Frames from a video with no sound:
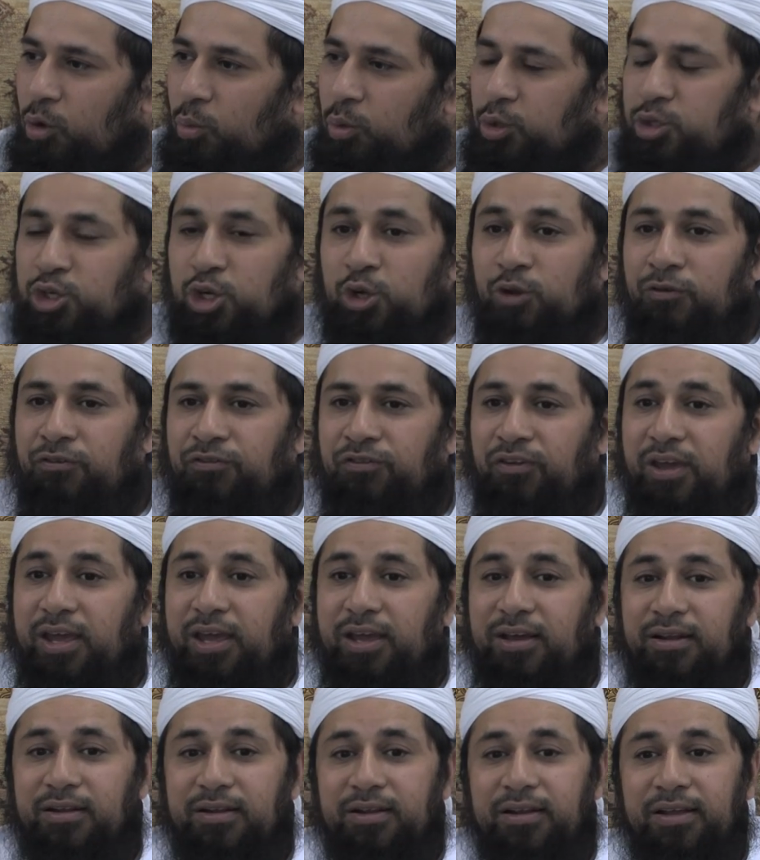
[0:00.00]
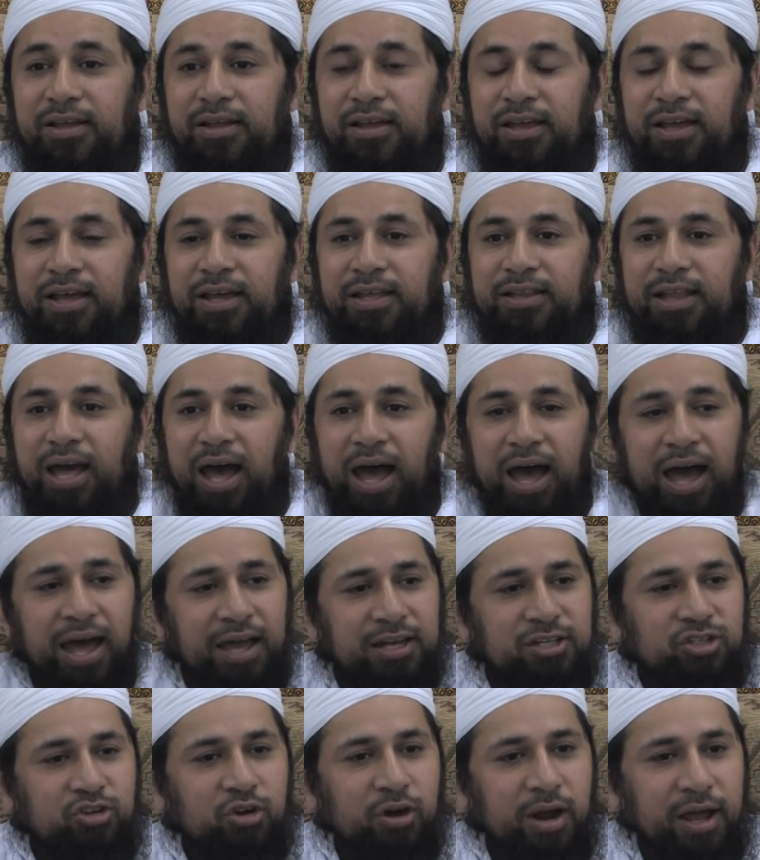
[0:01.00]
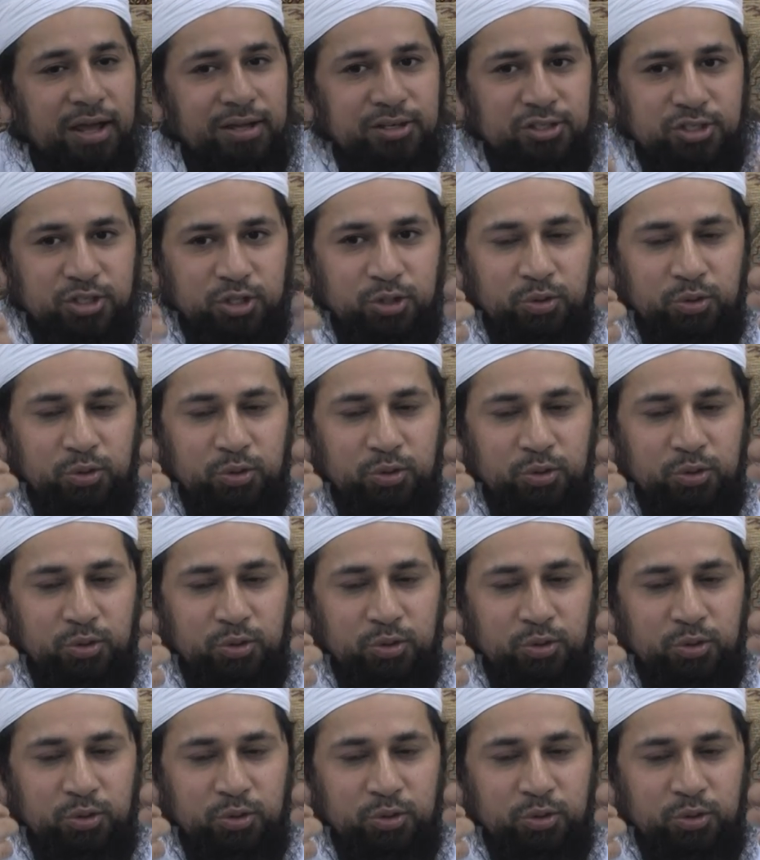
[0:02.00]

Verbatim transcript: Would you feel that I tried